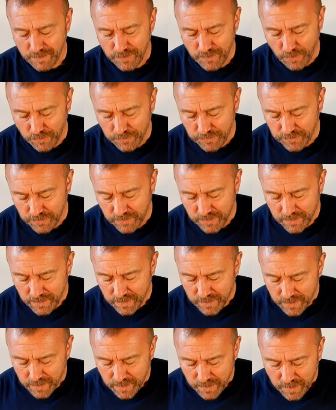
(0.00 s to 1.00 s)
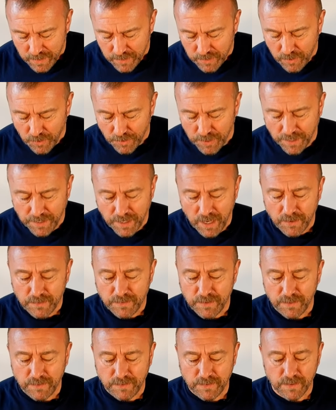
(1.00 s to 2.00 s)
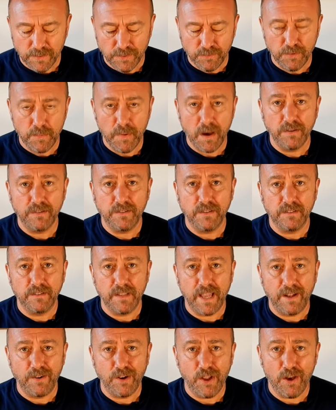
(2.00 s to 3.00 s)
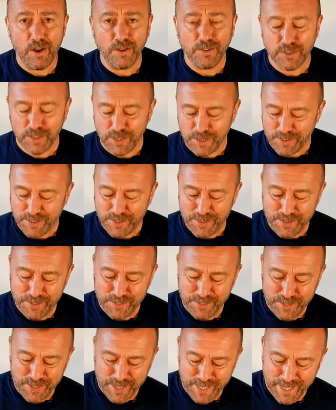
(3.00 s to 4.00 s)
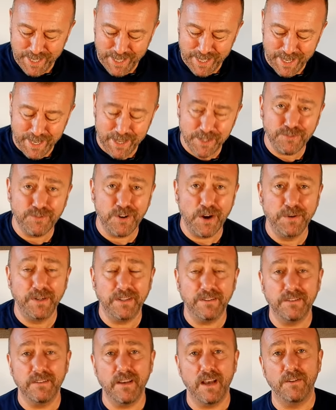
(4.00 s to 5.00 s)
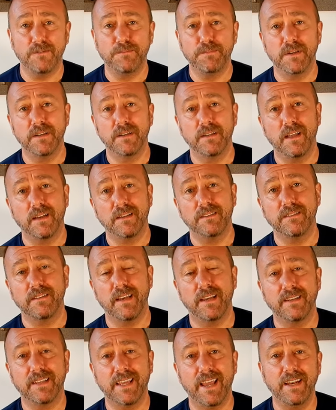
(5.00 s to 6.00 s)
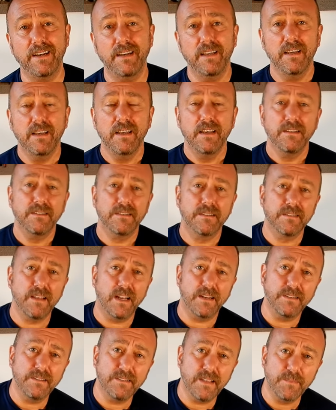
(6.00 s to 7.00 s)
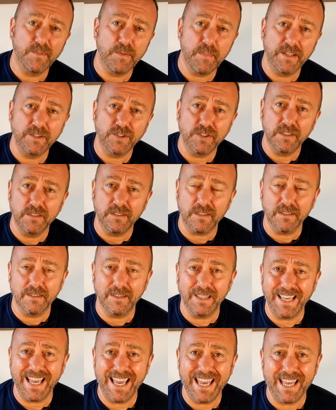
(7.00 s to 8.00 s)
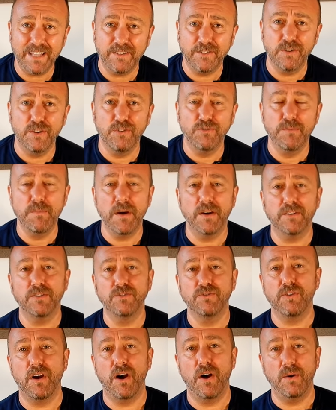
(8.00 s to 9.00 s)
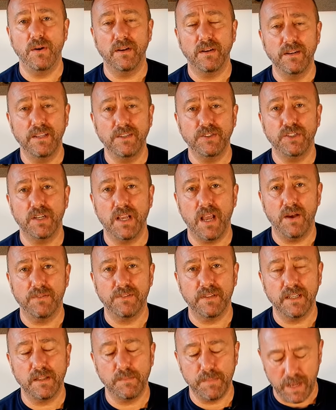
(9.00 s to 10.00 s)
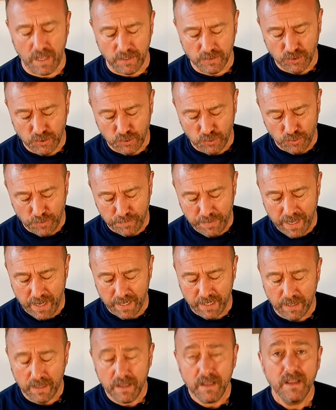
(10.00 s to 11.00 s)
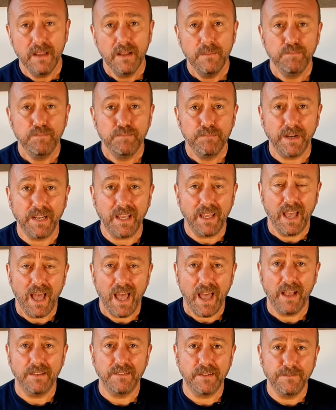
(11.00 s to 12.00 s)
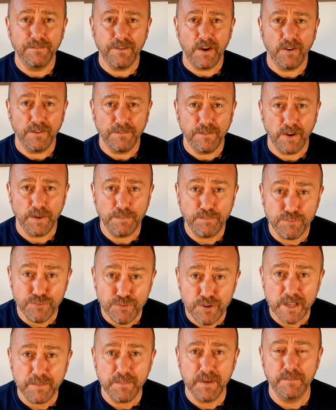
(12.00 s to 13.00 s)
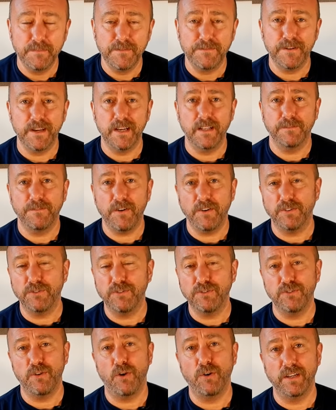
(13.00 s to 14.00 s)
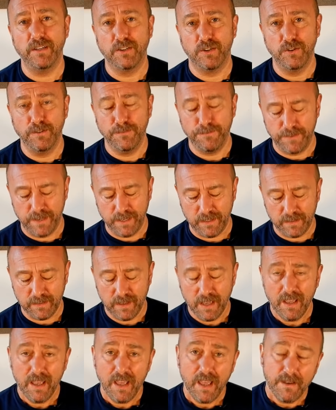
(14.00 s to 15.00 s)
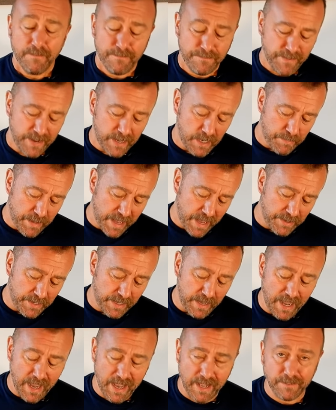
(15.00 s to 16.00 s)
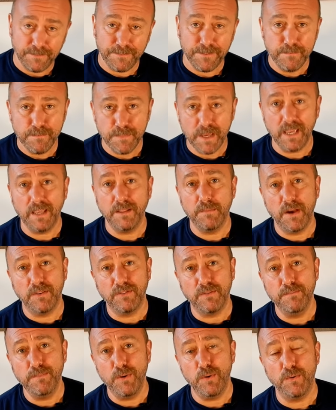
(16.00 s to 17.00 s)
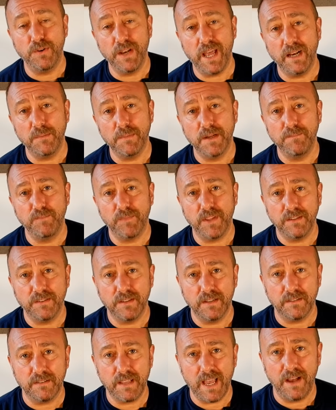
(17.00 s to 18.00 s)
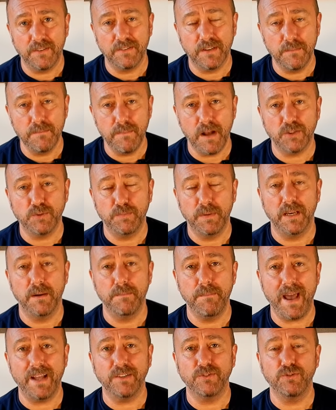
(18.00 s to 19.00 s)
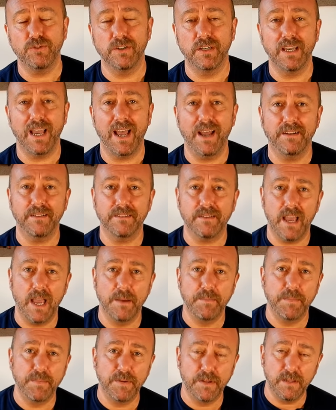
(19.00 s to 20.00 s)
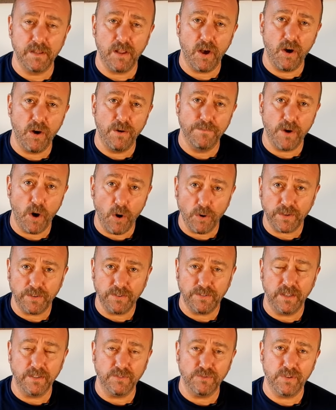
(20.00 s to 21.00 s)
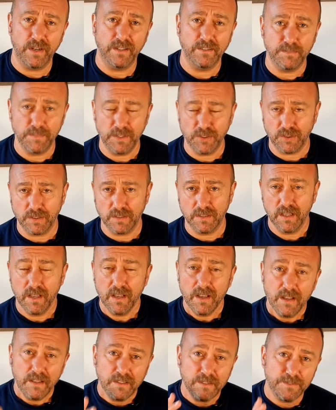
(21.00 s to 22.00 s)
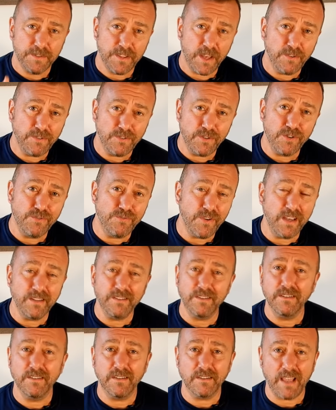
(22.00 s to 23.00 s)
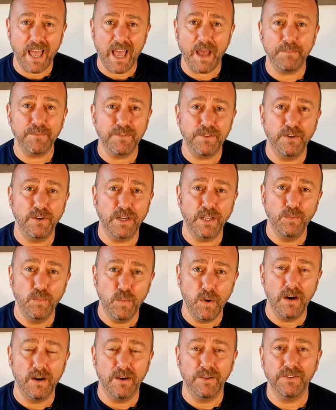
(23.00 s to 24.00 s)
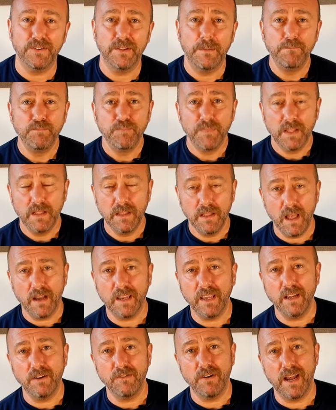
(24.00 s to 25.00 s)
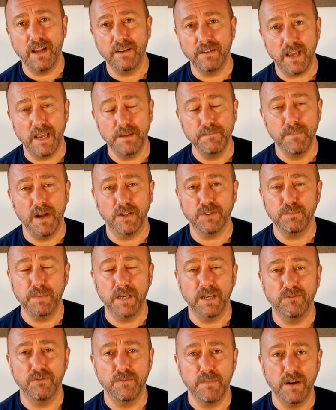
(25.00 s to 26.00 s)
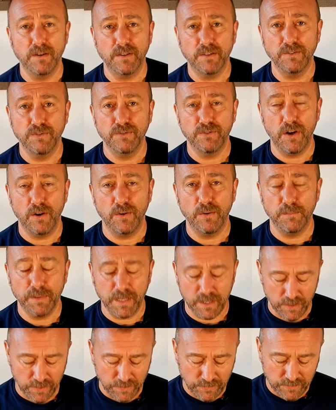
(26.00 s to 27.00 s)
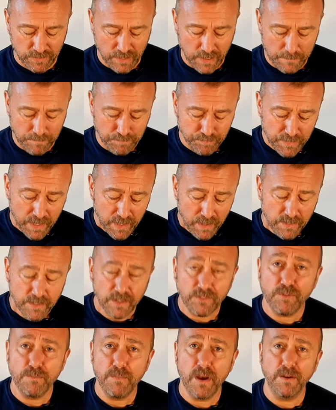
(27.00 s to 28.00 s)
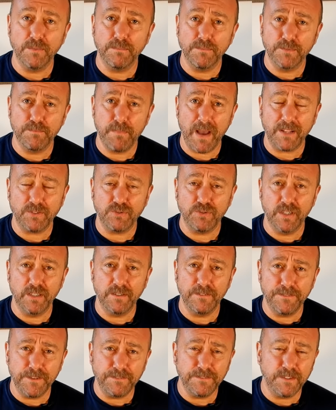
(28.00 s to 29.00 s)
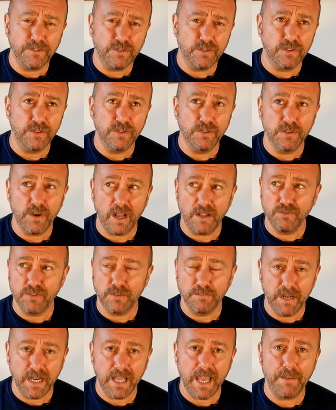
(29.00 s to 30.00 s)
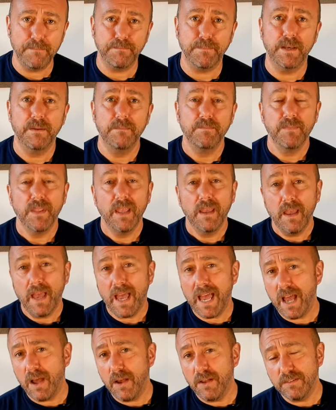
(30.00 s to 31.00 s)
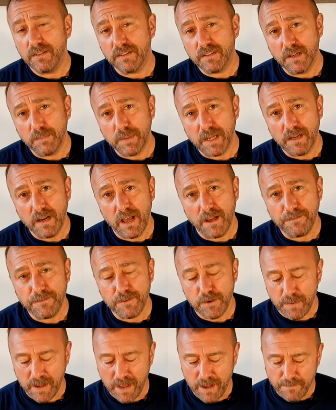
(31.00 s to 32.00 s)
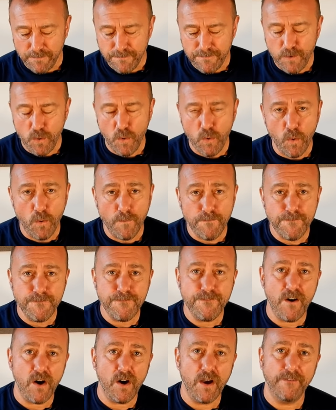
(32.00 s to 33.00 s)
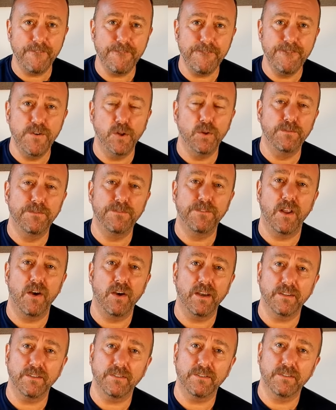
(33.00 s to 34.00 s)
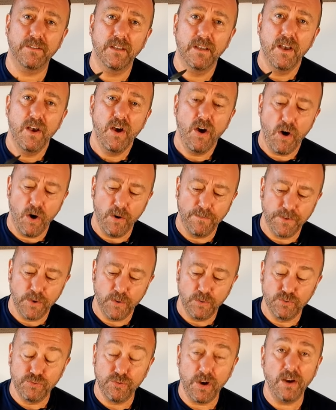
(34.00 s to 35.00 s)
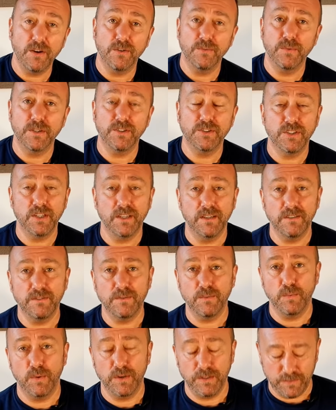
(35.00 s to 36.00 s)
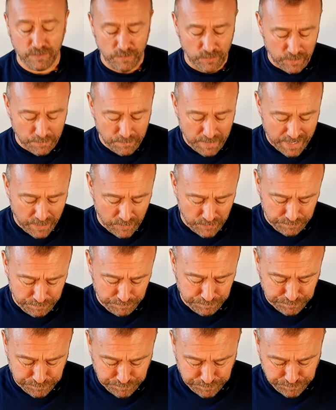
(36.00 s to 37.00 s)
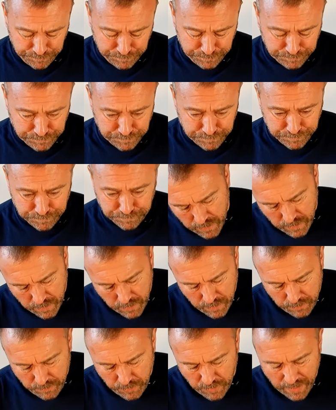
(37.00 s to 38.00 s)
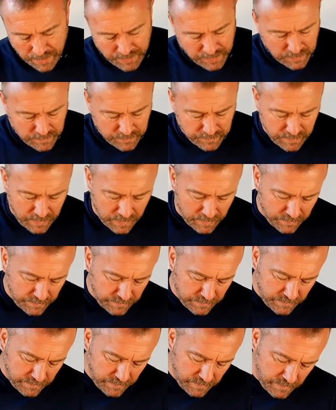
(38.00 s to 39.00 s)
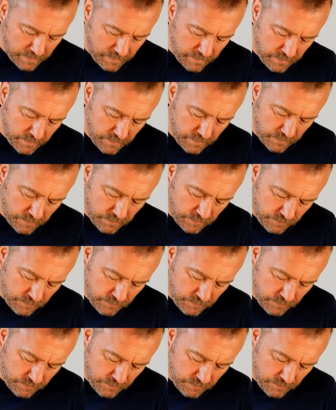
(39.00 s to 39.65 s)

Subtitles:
Not gone unnoticed that the remote is now larger than the drone itself. But like I said, again, it's exactly the same dimensions as the Air 2 remote control. Initially, I was a little bit unsure about it, but it has a very, very premium feel, a very solid, good feel about it. And for me, the most important element is that it's housing a much bigger battery and it's capable of OcuSync transmission. So for those two reasons, it's absolutely worth lugging around a much bigger remote control, because this remote's battery is 5200 milliamp hours. It's going to be enough for about 4 or 5 full flights of your drone, which is what it's all about. Pull out the little sticks, just